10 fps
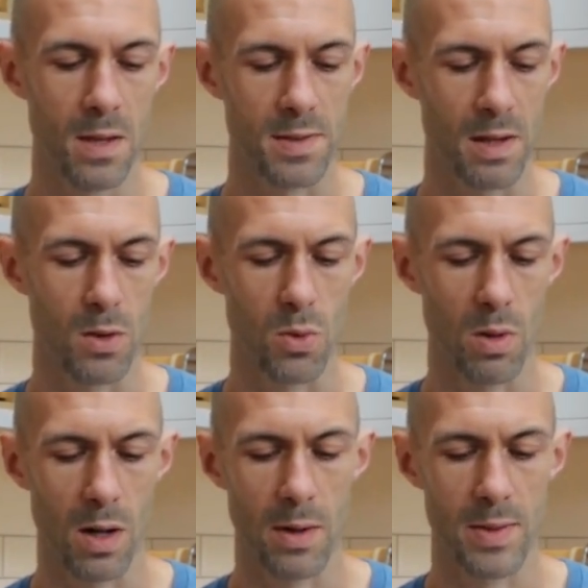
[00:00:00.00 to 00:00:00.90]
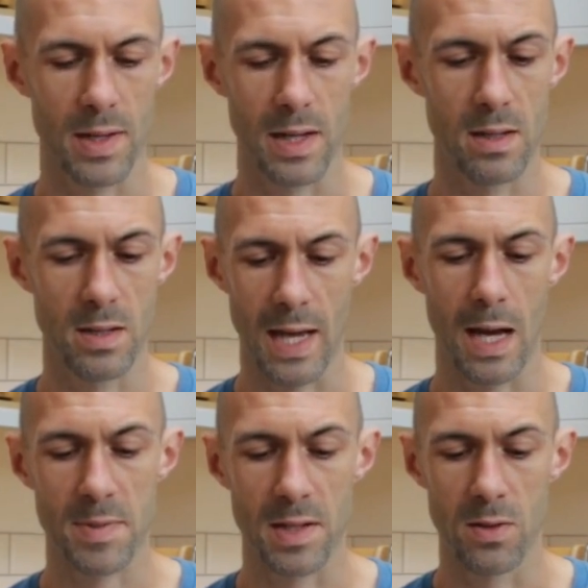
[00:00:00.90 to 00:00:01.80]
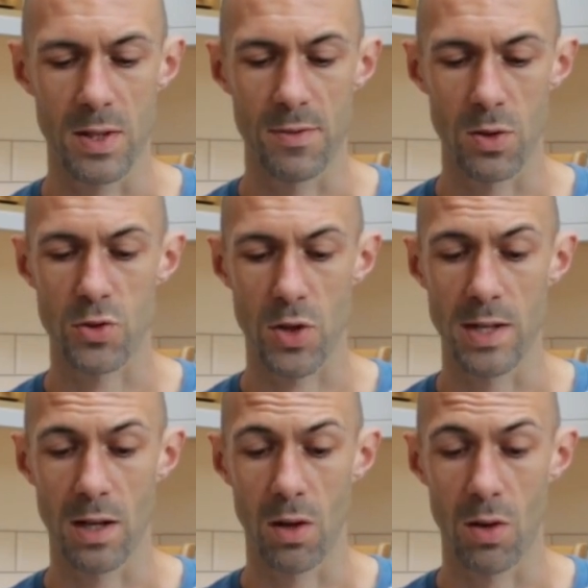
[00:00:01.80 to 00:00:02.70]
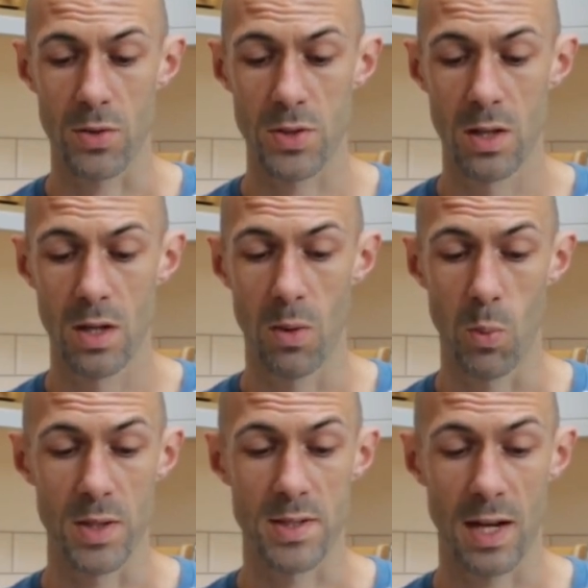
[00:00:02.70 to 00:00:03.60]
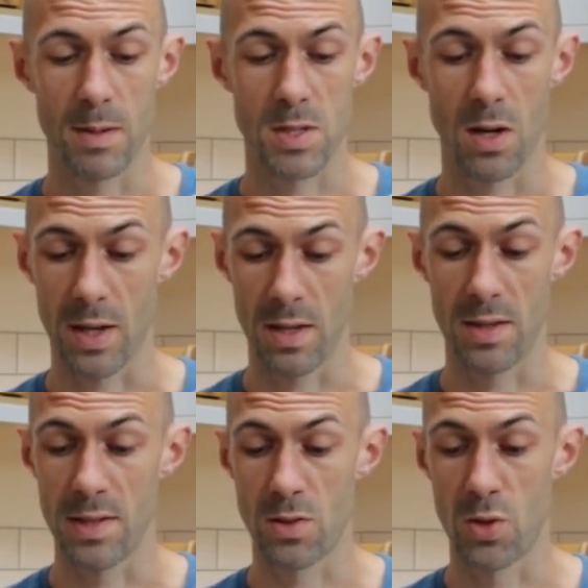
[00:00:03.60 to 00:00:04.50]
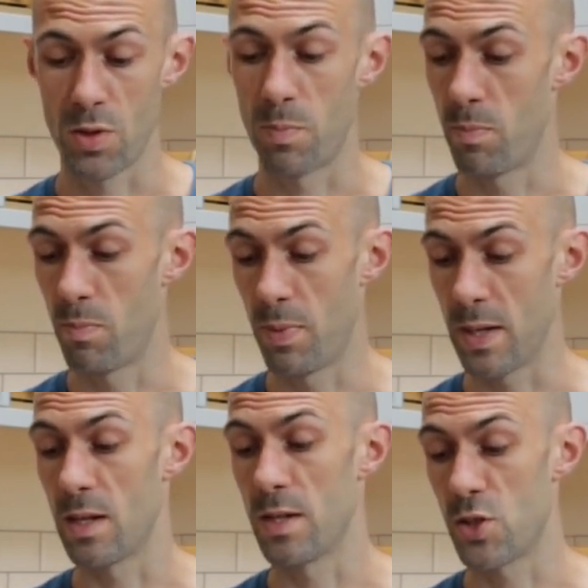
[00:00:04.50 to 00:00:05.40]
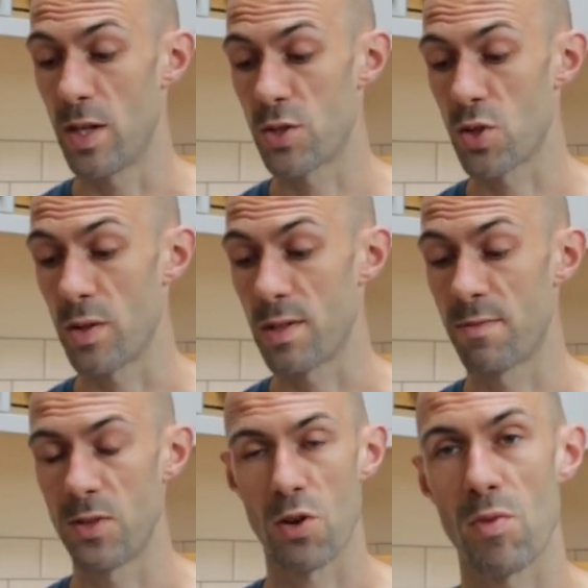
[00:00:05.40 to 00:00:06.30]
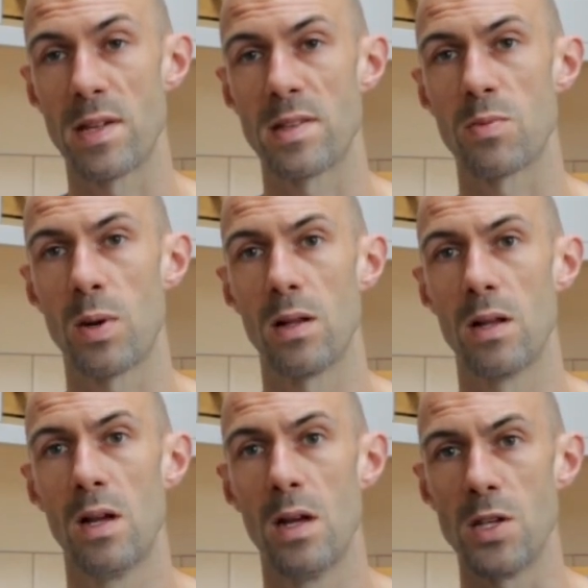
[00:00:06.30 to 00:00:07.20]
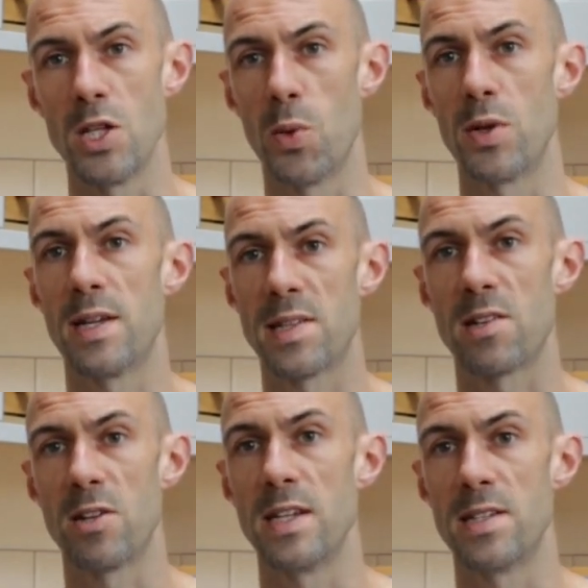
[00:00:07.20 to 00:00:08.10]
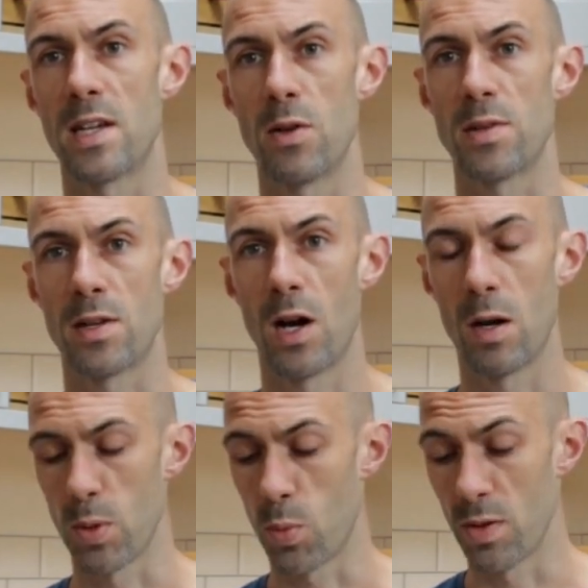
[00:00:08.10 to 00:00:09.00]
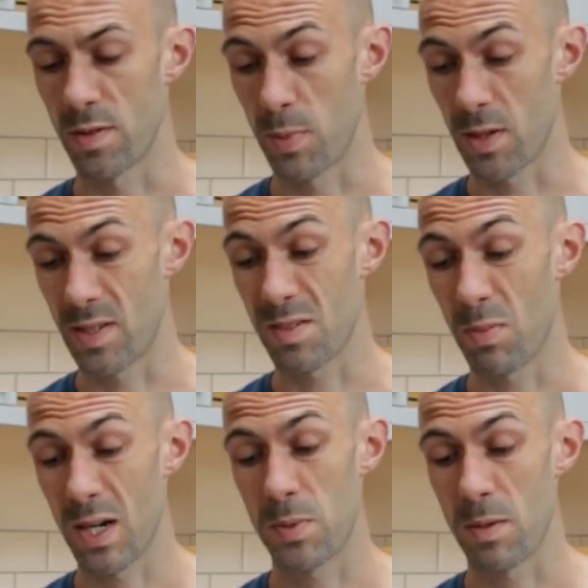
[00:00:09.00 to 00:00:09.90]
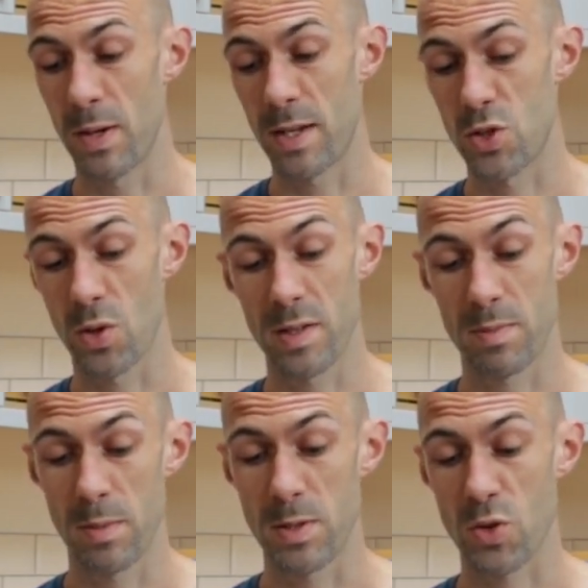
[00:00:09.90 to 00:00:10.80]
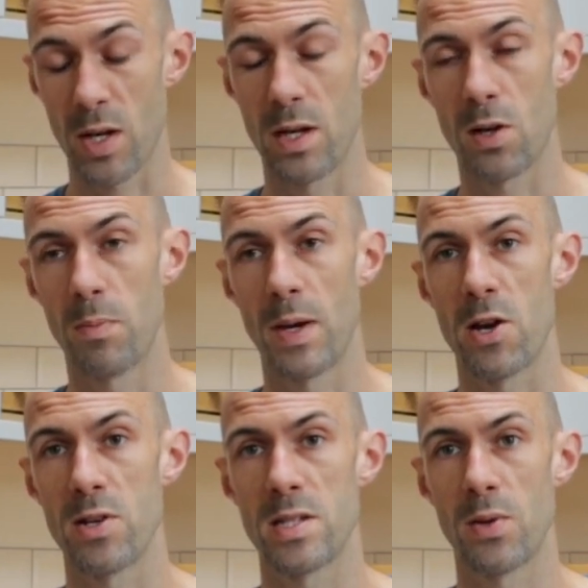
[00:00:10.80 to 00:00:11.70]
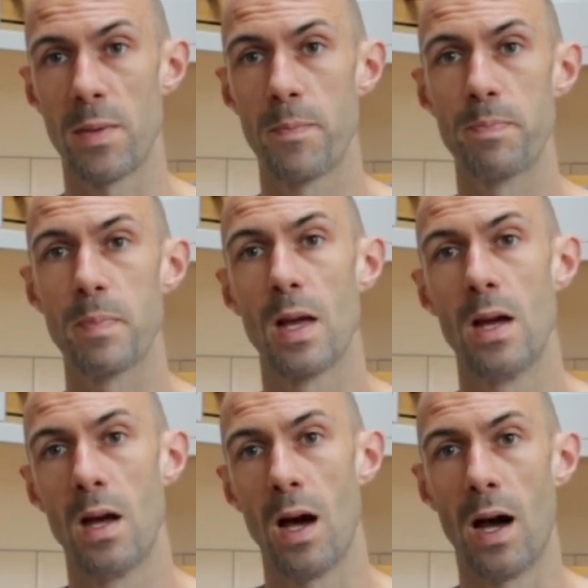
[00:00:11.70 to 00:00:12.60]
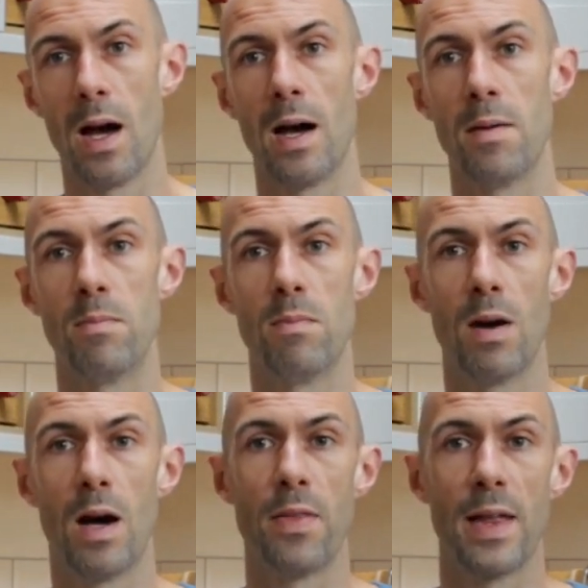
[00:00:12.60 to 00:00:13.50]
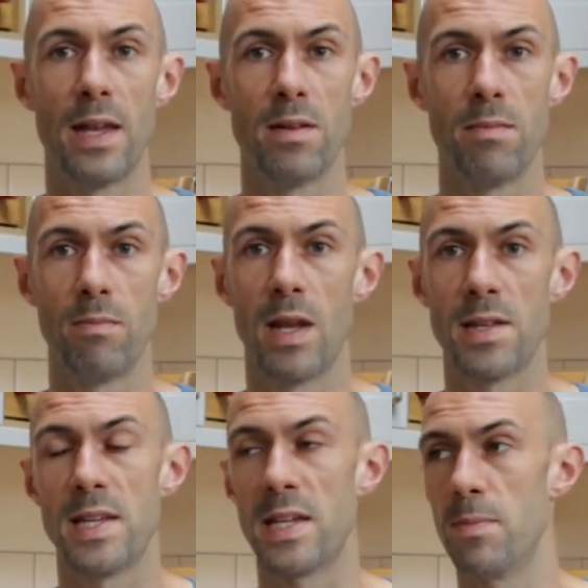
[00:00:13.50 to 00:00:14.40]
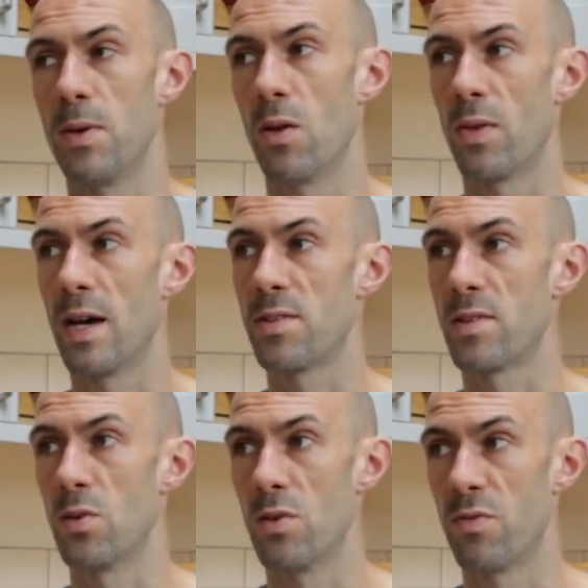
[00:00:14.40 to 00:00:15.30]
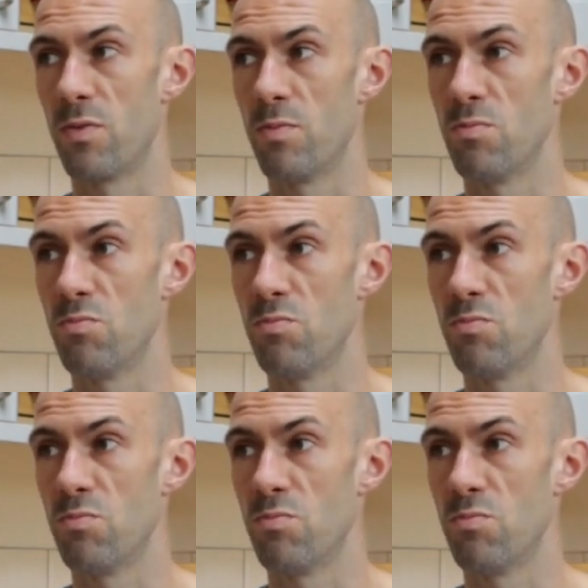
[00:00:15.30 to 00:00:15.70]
So I'd say, yeah, absolutely, if you're training a lot with a time target, this could be a legit choice for race as well. You wouldn't necessarily need to go to the carbon ones because this might be a better choice. Maybe try it and compare it to it. And then let's take it beyond that to sort of,